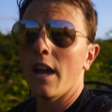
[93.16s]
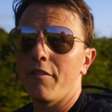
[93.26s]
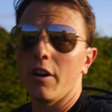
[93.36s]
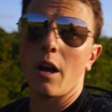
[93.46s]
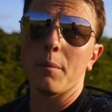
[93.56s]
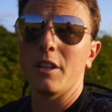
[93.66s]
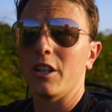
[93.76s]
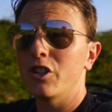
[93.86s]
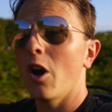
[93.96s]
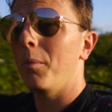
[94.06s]
if I go up to the
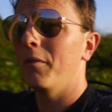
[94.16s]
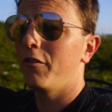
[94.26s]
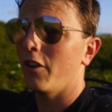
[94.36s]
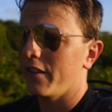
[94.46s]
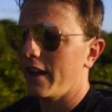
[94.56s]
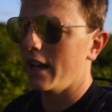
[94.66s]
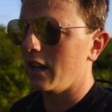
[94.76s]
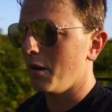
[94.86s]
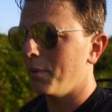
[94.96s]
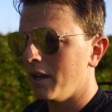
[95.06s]
top and follow the
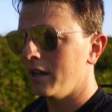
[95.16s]
hill up,